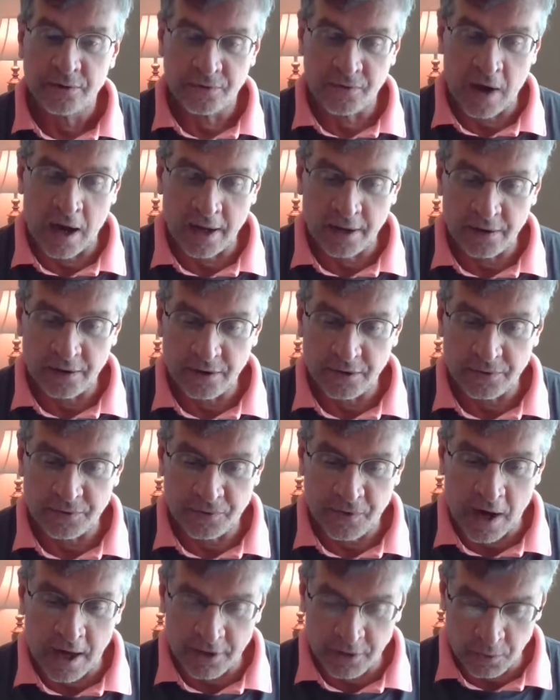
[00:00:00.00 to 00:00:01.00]
The
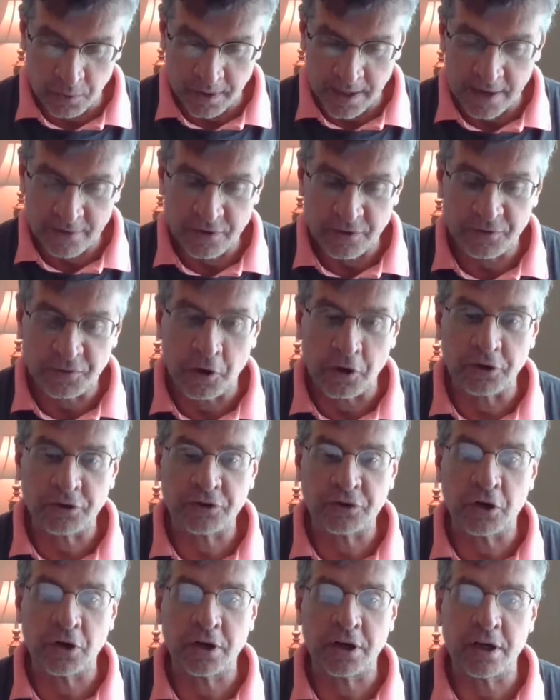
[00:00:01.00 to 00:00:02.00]
Father would have the
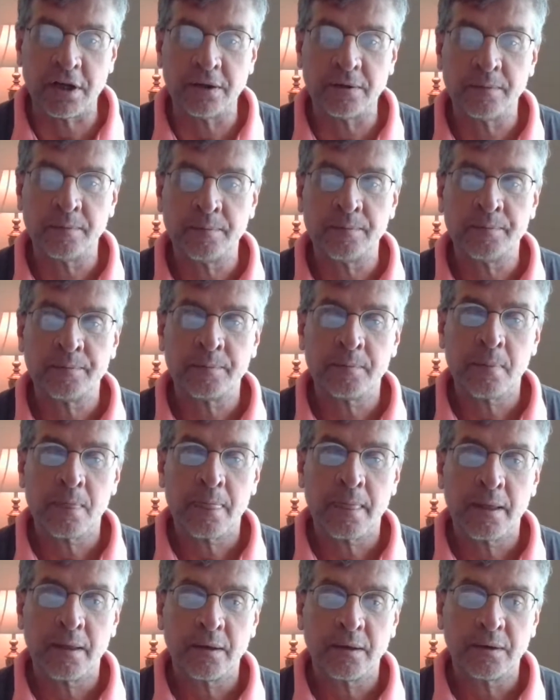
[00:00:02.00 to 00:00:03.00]
first circuit,
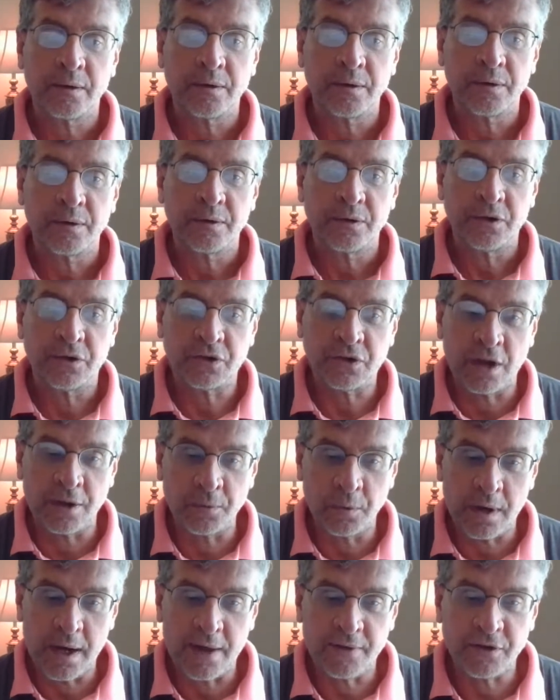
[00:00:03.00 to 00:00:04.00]
the
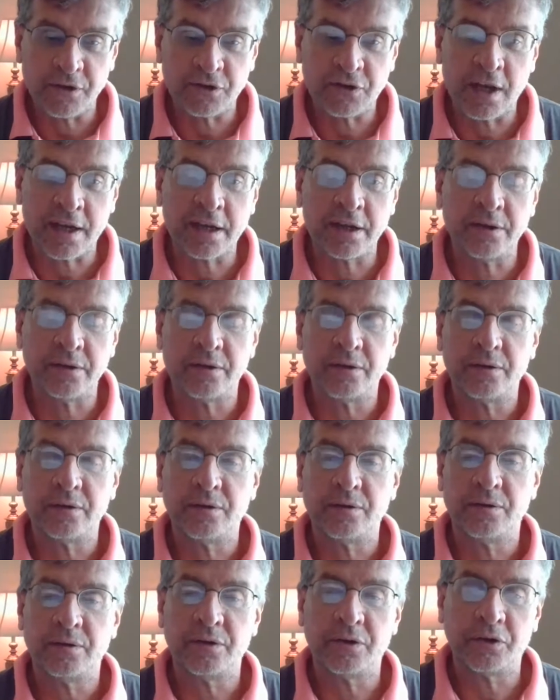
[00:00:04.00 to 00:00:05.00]
Son would have the second,
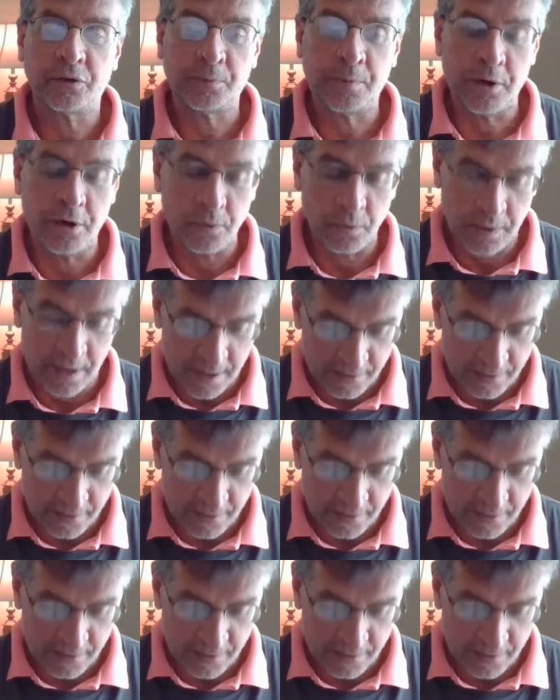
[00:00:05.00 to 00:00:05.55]
the Spirit would